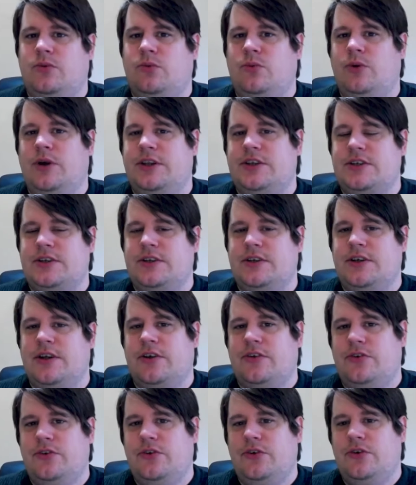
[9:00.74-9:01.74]
which
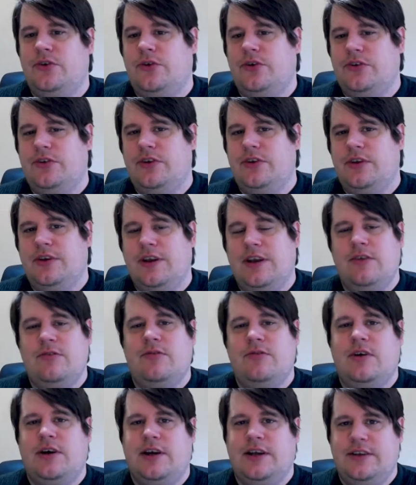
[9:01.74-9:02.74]
does not
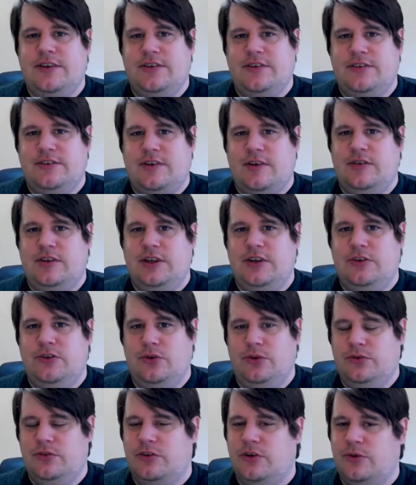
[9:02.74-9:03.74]
divide
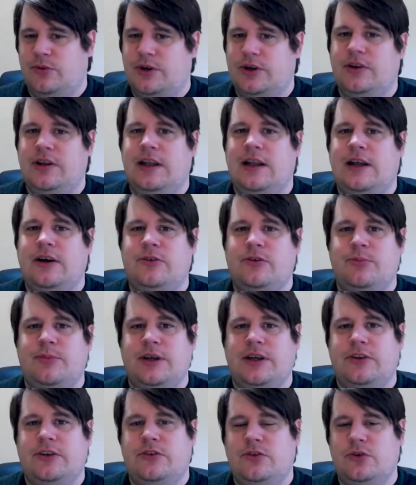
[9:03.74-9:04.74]
72. So we're not allowed to
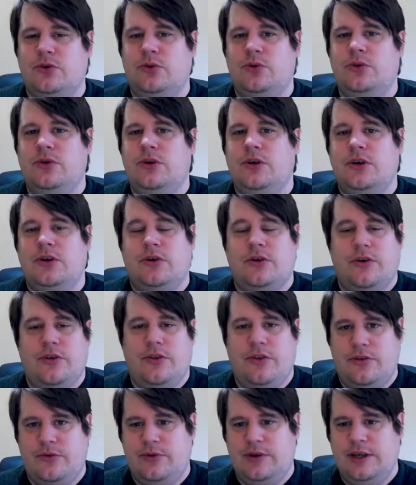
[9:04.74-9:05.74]
pick 2 or
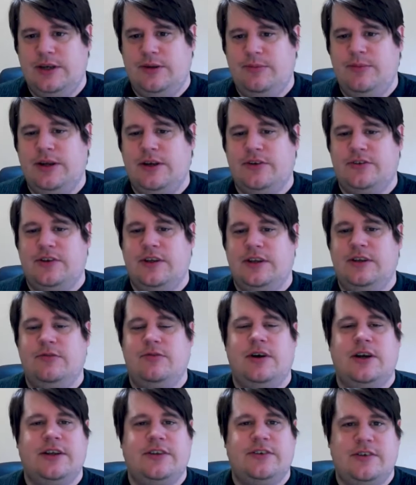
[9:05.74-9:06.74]
3 because they
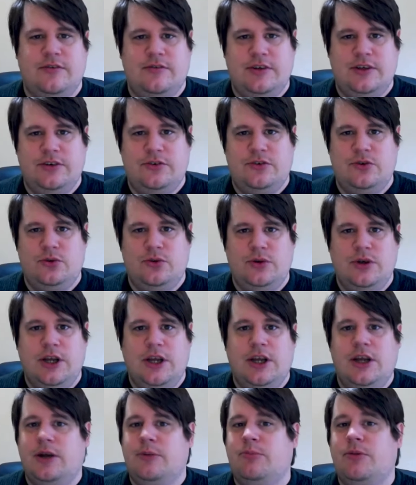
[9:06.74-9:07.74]
divide 72,
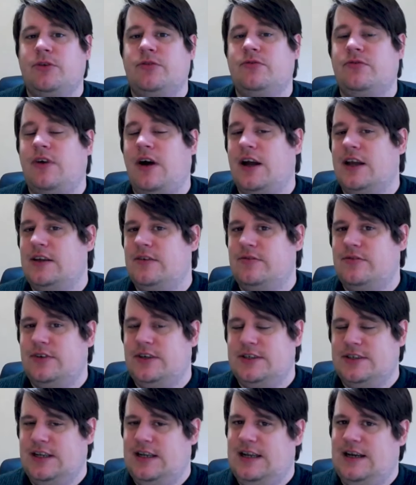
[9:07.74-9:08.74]
but 5
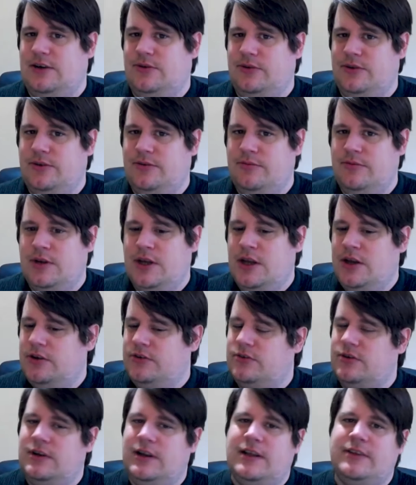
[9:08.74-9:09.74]
is allowed.
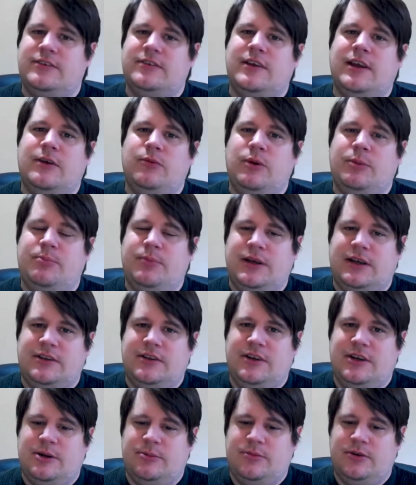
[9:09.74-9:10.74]
So let's say we pick
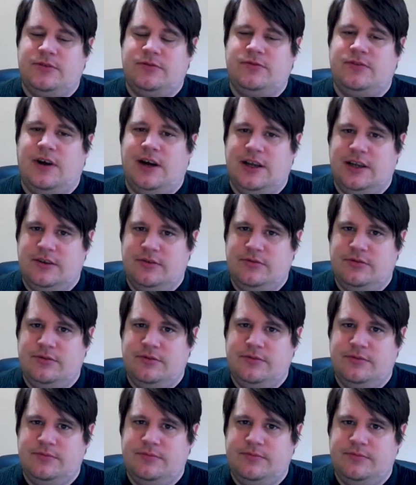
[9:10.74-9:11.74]
the number 5.
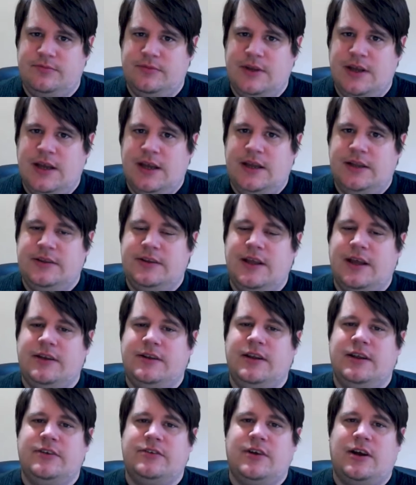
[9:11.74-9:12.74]

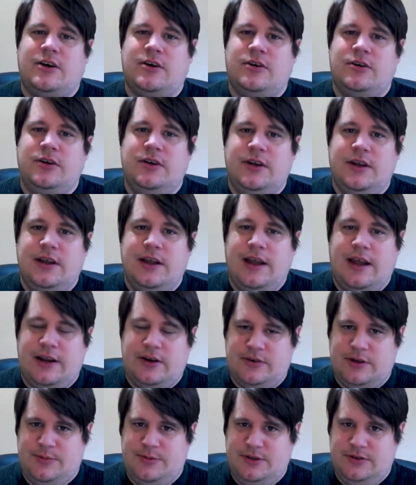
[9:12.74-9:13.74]
That is our
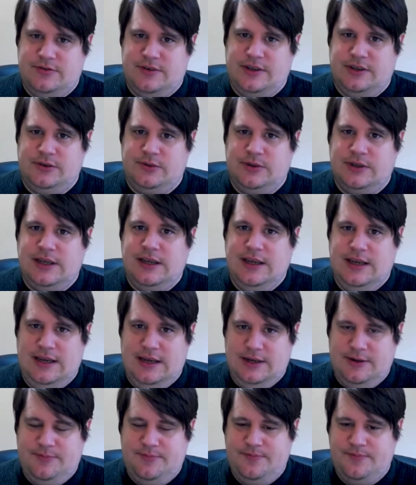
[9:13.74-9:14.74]
encryption value,
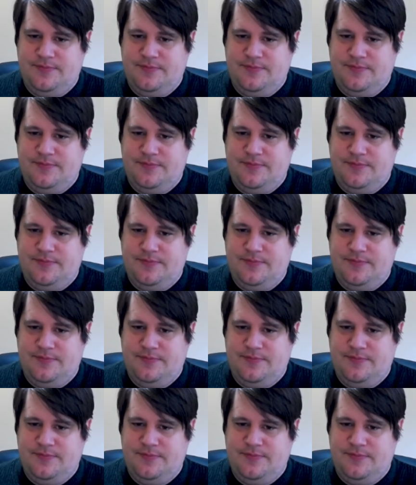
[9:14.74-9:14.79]
E.